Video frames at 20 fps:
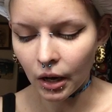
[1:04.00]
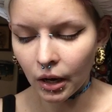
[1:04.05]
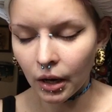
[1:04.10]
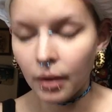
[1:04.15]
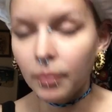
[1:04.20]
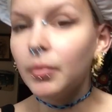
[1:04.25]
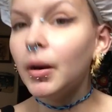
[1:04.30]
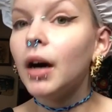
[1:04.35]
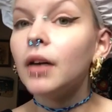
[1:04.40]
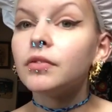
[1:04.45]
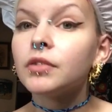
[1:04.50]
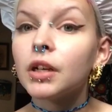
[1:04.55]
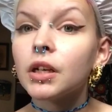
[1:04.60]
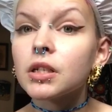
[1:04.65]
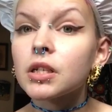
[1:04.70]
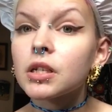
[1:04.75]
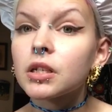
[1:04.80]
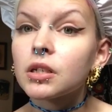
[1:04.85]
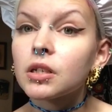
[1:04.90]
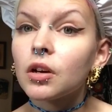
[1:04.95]
have
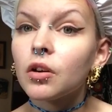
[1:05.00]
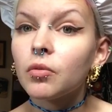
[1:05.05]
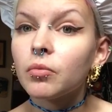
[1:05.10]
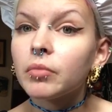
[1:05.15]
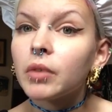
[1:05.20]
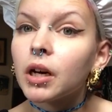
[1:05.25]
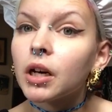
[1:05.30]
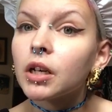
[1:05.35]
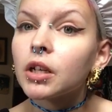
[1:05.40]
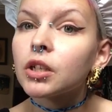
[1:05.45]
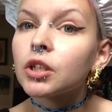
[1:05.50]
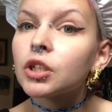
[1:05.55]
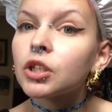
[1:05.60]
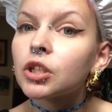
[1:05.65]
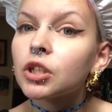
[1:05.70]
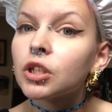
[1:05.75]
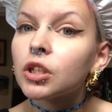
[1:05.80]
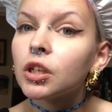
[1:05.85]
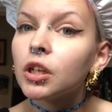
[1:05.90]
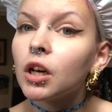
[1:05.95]
done so
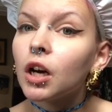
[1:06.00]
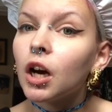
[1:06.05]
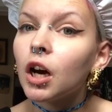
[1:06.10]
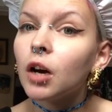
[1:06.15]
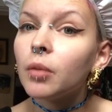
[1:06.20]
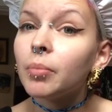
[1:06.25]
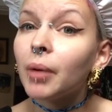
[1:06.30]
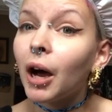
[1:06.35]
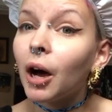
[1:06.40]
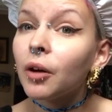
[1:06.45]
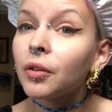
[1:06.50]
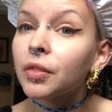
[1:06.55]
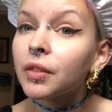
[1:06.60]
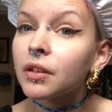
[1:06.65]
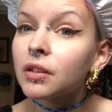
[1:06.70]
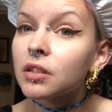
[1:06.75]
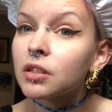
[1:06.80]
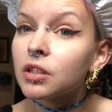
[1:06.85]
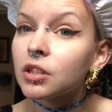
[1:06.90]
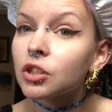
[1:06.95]
much about
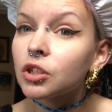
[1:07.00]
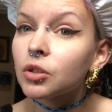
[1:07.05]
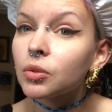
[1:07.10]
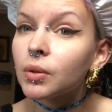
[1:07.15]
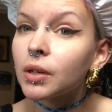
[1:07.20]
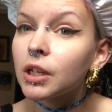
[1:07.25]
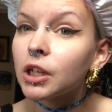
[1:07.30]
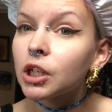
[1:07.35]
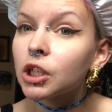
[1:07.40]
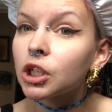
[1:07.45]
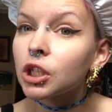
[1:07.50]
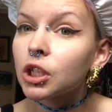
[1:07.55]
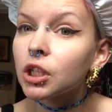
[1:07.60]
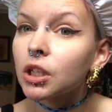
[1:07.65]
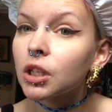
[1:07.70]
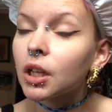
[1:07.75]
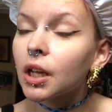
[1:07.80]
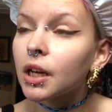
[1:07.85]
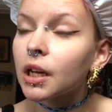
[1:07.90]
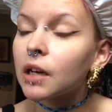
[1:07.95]
this
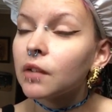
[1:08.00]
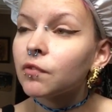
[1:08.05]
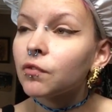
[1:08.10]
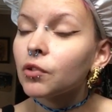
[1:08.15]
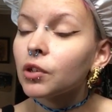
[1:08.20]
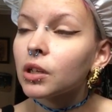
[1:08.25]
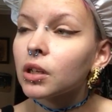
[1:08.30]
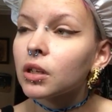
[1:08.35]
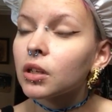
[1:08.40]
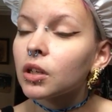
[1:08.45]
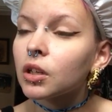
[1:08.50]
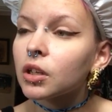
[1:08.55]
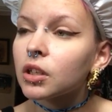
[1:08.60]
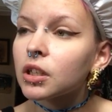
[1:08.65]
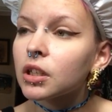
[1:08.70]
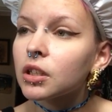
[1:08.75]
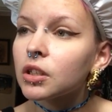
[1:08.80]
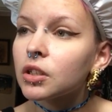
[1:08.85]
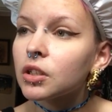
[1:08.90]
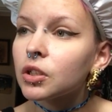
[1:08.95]
situation, like, I've really looked
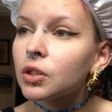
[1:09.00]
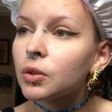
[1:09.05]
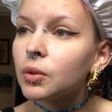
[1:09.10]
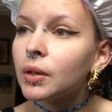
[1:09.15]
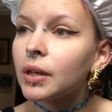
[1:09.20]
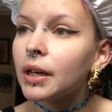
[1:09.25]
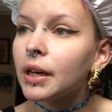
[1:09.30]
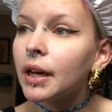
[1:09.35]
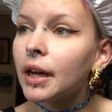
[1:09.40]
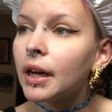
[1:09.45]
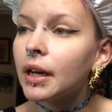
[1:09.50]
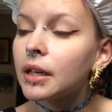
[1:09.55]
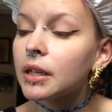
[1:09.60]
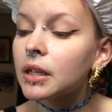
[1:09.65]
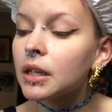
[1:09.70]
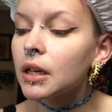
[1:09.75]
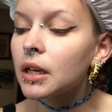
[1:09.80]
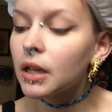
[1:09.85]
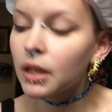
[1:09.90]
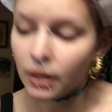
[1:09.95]
into it, and
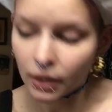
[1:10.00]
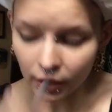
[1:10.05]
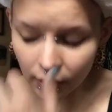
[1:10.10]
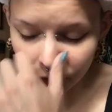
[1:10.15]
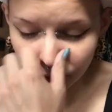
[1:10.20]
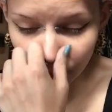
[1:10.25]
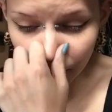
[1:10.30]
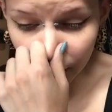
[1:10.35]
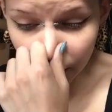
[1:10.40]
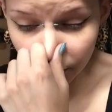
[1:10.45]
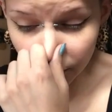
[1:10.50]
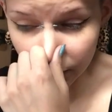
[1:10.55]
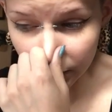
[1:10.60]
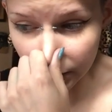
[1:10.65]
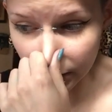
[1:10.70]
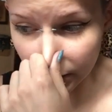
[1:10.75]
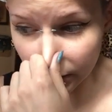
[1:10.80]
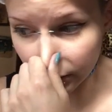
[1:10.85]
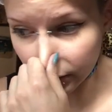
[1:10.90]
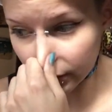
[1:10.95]
it's fucking
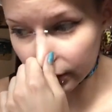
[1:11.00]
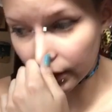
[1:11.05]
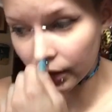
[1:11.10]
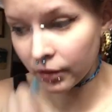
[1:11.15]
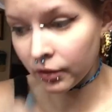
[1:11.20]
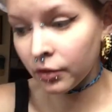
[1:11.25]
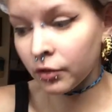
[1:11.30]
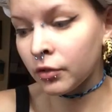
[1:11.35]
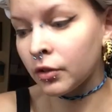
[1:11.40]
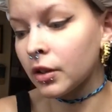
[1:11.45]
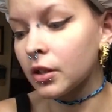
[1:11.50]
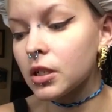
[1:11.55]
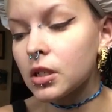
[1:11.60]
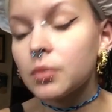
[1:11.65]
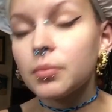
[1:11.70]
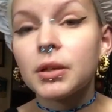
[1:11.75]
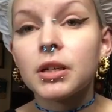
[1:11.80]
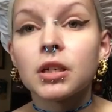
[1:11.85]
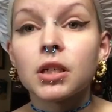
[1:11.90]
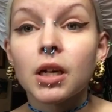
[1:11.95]
ridiculous that this crazy
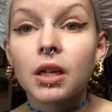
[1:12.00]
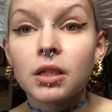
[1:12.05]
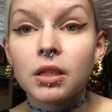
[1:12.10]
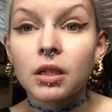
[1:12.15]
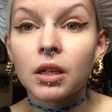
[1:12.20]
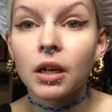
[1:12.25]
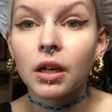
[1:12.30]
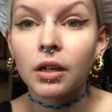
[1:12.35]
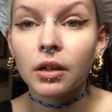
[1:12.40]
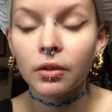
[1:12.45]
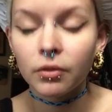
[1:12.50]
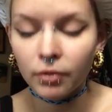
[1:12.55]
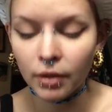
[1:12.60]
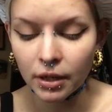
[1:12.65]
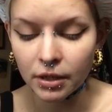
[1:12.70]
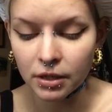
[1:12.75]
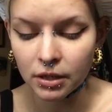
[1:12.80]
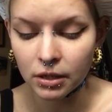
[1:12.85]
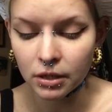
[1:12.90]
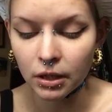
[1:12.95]
bitch hasn't gotten
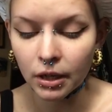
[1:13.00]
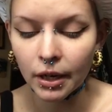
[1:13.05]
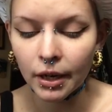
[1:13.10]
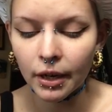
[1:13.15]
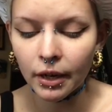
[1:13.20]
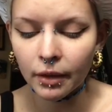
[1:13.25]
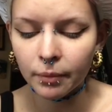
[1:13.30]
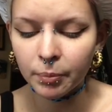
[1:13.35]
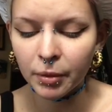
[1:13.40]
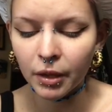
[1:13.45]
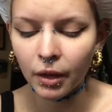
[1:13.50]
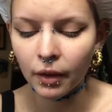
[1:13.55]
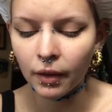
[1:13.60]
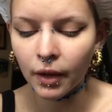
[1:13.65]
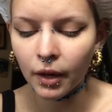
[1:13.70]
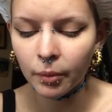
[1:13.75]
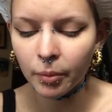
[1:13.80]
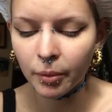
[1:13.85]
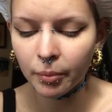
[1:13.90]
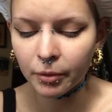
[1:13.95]
arrested yet. A
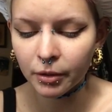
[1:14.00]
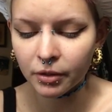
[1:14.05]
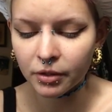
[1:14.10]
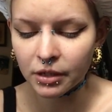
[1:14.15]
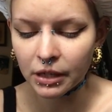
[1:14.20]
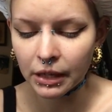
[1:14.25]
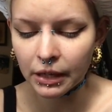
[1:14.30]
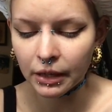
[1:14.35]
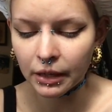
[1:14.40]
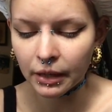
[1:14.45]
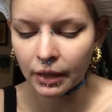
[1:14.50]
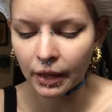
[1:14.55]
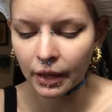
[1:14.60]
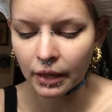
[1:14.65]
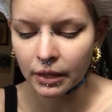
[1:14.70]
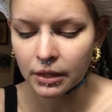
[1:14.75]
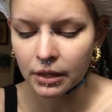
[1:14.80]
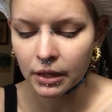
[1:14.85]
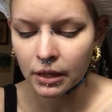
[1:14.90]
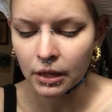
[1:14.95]
lot of people are saying
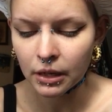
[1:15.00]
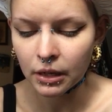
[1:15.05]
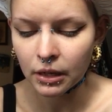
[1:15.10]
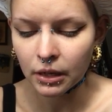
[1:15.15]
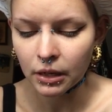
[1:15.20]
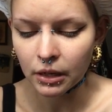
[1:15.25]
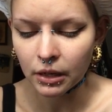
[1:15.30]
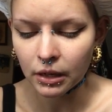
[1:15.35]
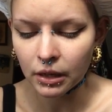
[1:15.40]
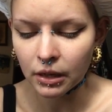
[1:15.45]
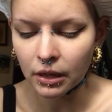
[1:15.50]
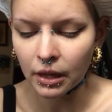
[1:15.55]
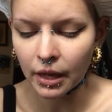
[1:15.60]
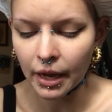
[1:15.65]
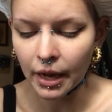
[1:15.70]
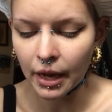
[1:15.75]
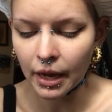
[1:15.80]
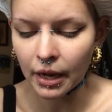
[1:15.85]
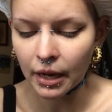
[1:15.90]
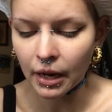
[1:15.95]
that
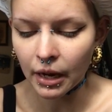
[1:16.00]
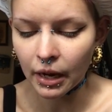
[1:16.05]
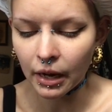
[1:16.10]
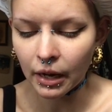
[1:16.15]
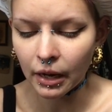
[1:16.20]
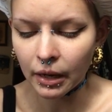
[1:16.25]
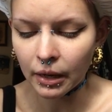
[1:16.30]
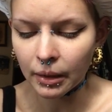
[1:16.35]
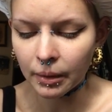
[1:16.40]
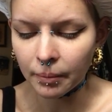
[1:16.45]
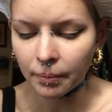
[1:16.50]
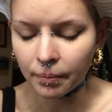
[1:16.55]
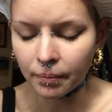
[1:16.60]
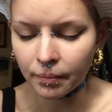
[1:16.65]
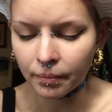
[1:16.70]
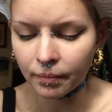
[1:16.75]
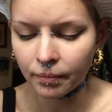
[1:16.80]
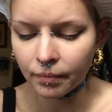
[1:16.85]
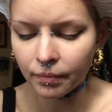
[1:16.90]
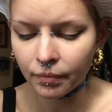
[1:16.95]
they
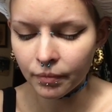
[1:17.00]
had